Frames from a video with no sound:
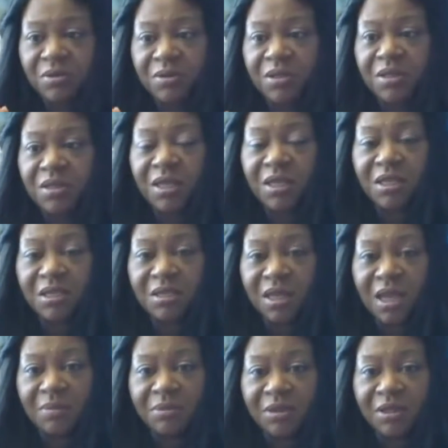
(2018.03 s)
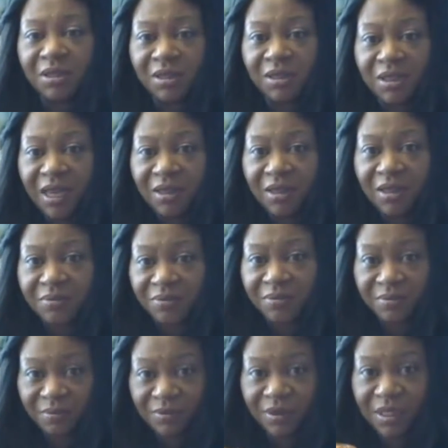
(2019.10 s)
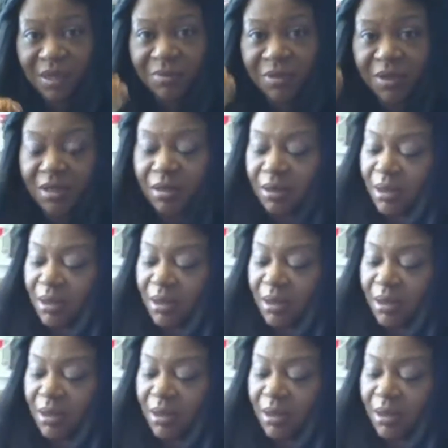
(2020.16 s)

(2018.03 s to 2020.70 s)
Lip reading: He said the top looked like something.